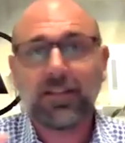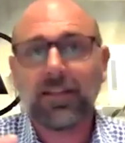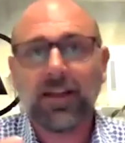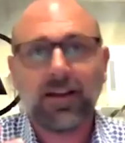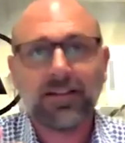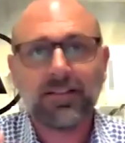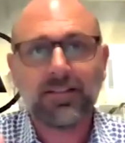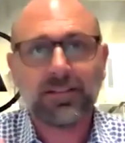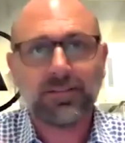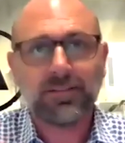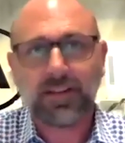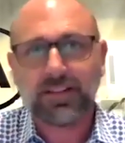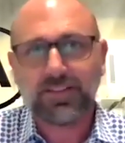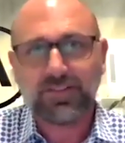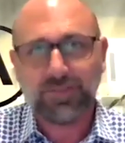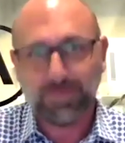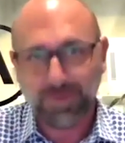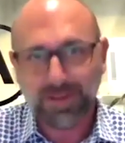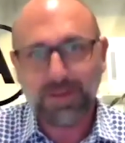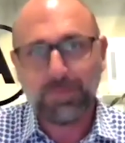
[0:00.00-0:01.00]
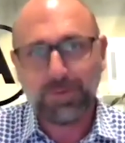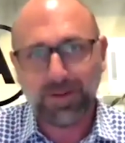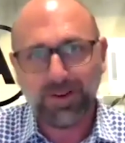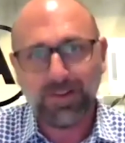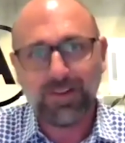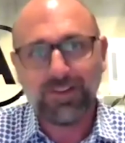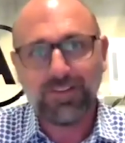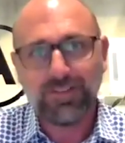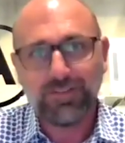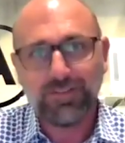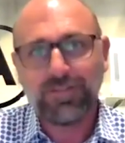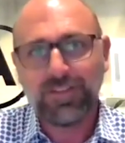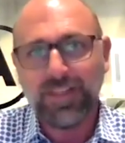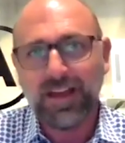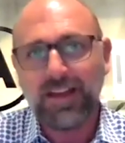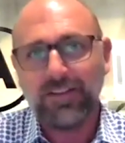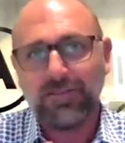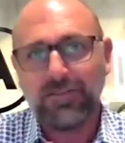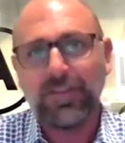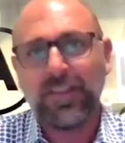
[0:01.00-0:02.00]
thousands of extra people on for
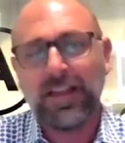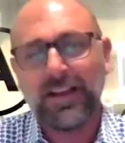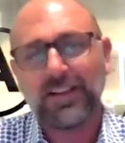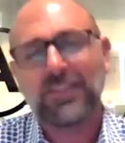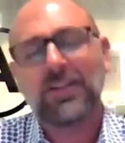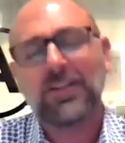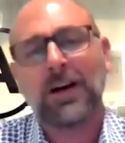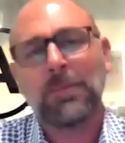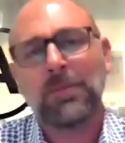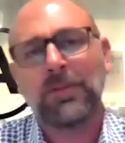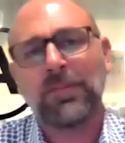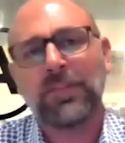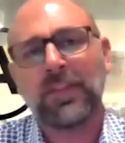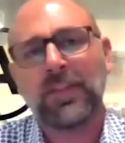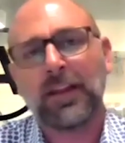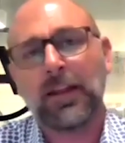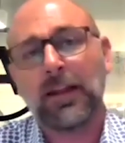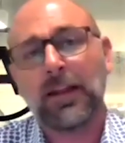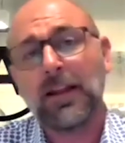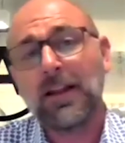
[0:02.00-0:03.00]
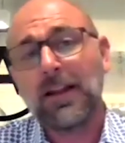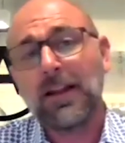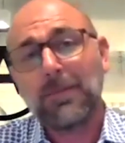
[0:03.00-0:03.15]
that, for that type of thing.